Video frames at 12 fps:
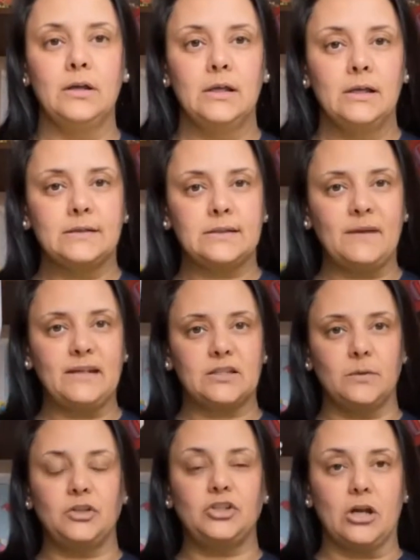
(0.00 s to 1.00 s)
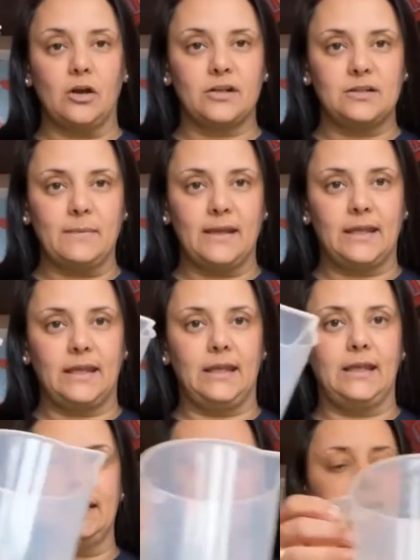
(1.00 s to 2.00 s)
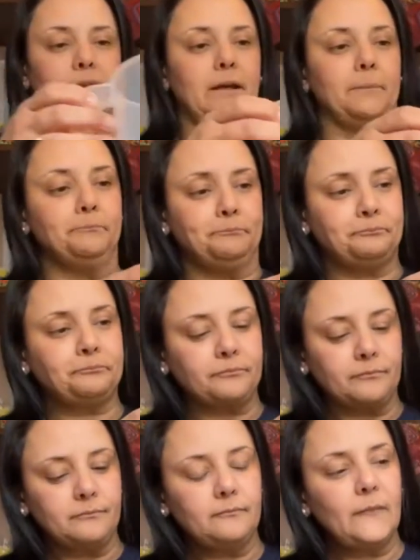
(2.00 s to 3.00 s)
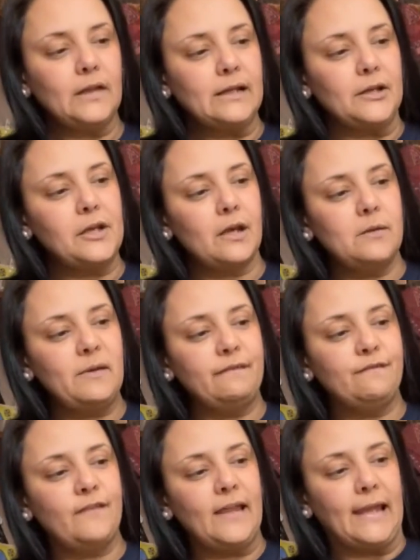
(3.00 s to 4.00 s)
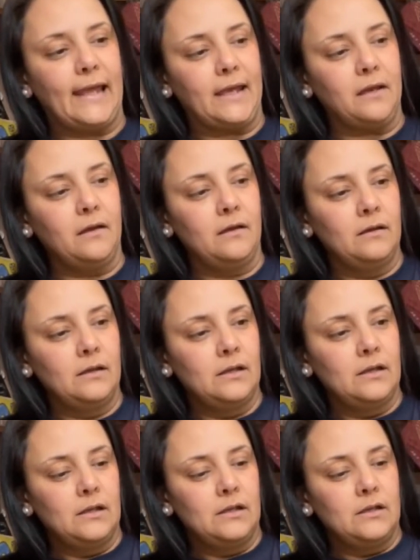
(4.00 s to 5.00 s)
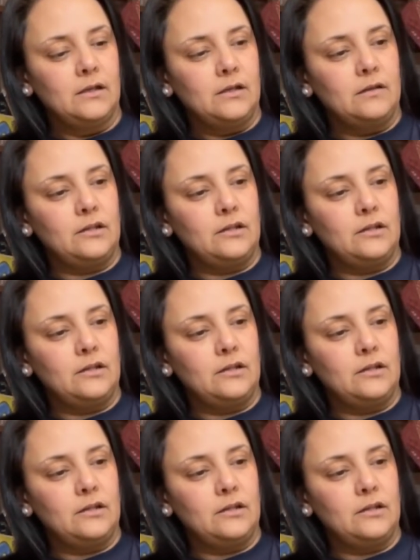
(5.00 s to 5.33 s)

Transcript: some into a jug to make it easier. Now, you're going to be filling the